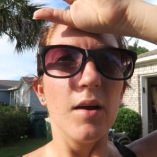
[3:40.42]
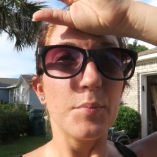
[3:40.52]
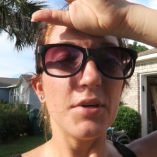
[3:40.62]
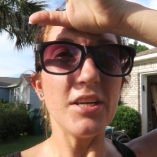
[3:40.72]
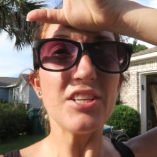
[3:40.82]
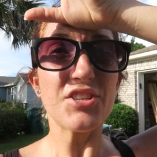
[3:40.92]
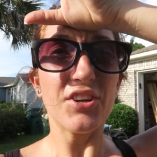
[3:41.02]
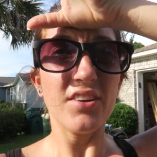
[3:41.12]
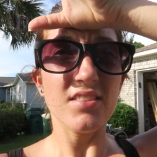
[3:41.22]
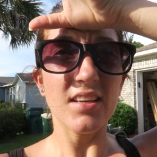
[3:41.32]
I'm pretty
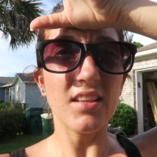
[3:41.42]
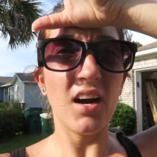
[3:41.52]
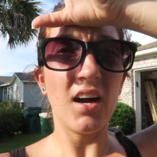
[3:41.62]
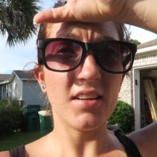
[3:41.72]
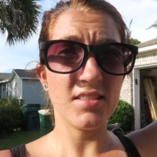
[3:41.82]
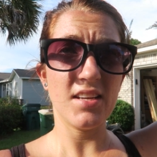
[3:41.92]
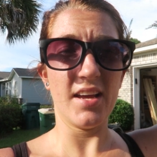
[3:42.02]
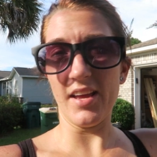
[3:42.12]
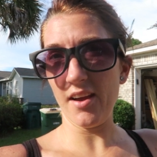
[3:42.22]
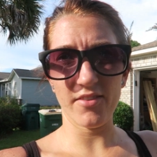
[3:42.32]
sure it's like the hottest
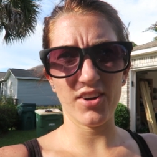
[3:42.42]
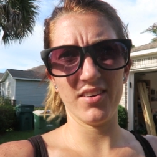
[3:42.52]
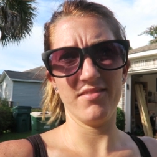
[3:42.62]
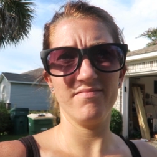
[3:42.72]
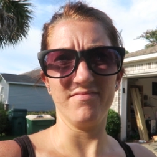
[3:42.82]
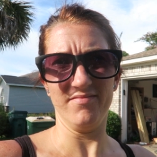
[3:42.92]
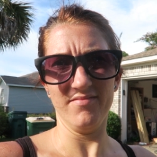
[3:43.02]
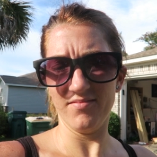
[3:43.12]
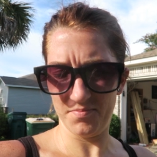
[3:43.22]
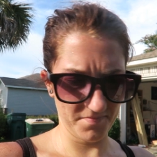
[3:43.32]
day ever
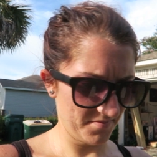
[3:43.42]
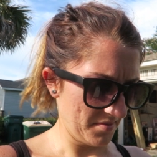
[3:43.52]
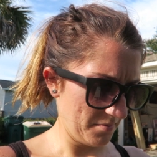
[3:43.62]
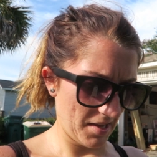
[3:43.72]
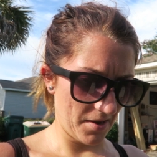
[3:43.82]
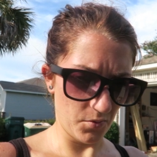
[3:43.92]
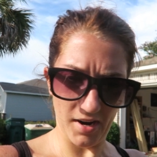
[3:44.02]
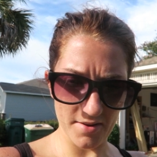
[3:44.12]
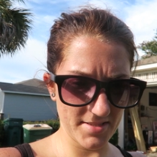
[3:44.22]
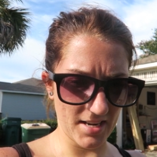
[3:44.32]
and we're
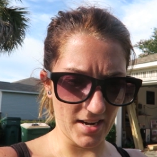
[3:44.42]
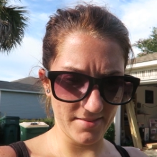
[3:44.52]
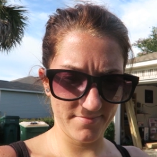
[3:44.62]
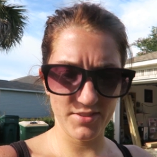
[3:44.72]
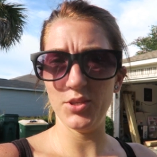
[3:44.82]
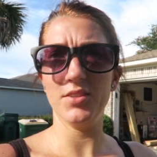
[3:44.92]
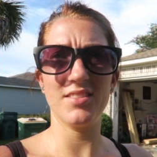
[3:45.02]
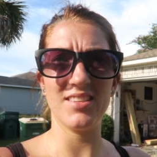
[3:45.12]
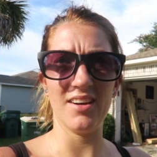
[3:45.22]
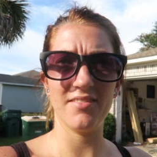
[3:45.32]
outside doing
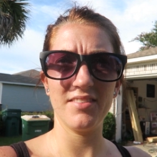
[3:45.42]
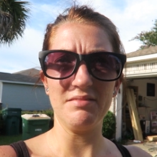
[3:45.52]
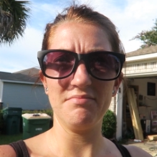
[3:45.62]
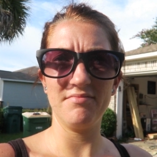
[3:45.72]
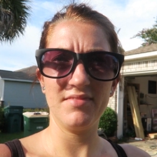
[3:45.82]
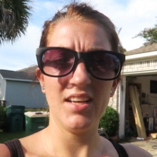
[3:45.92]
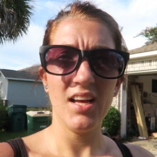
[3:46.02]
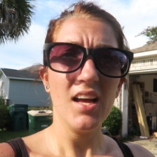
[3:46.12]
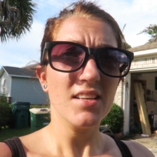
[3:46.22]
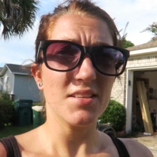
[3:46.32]
stuff.
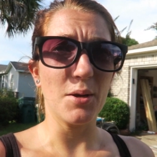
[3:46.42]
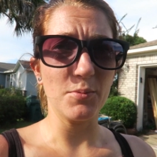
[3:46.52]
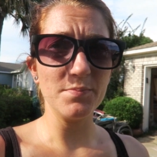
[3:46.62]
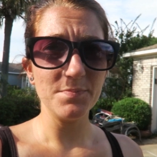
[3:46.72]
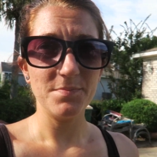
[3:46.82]
So